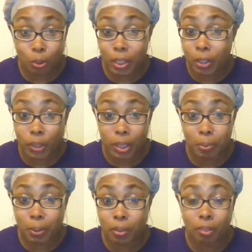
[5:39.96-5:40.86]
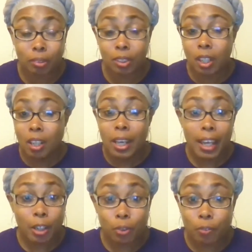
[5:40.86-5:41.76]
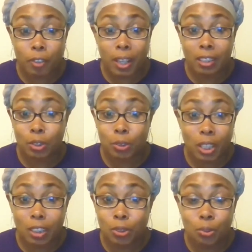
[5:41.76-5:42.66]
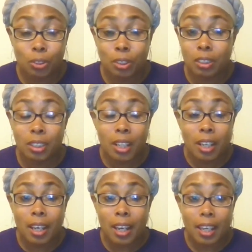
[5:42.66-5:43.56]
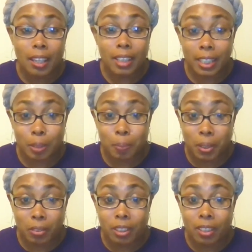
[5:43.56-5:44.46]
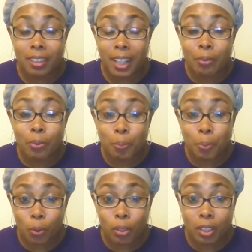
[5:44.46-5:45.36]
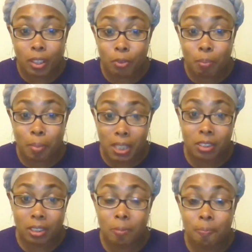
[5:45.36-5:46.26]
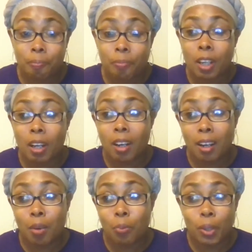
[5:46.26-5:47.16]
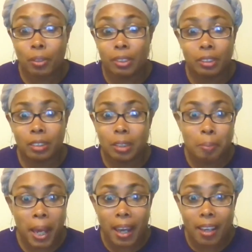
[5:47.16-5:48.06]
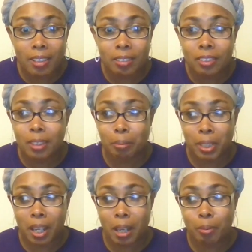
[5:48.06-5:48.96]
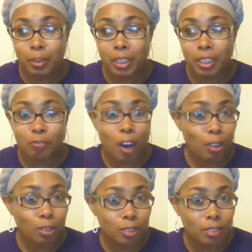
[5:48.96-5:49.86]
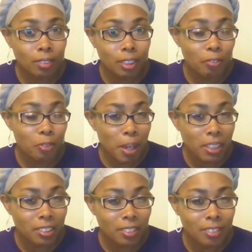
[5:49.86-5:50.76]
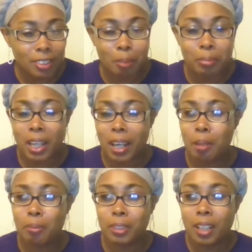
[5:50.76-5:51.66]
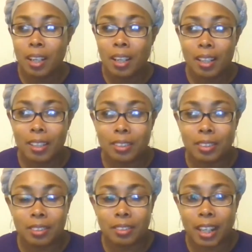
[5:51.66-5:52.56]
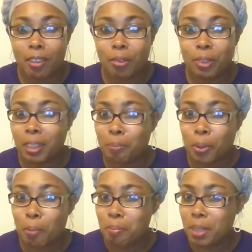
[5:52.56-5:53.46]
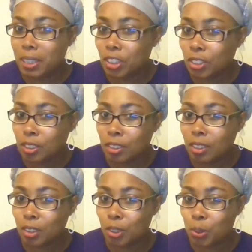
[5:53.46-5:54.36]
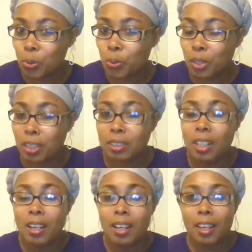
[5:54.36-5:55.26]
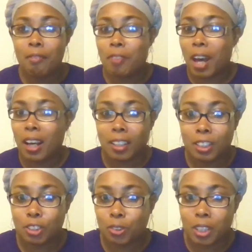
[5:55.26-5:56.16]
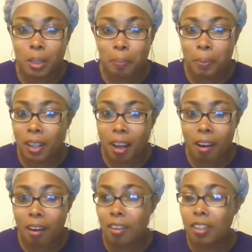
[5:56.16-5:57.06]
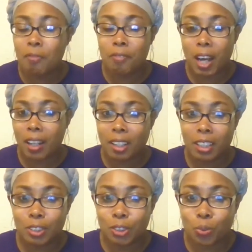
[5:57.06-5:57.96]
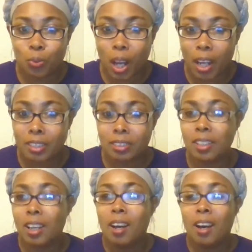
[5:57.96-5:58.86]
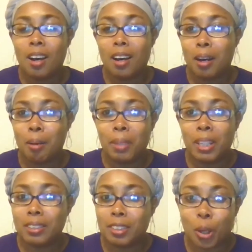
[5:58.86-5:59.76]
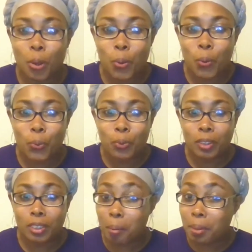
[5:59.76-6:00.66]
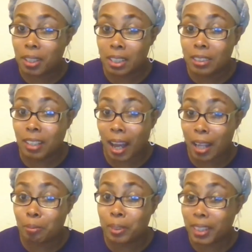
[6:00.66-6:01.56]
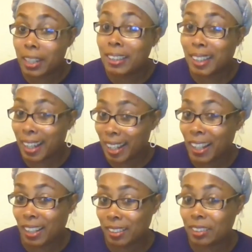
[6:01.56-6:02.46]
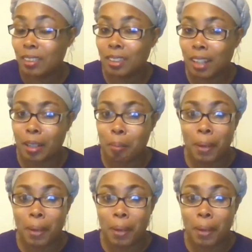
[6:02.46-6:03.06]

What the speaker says: three credit bureaus, Equifax, TransUnion, and Experian. They report information, whether it's good or bad. Sometimes it's false information. Sometimes they don't get permission to. It violates your HIPAA law. It violates your rights. And so some of these items they can't, like a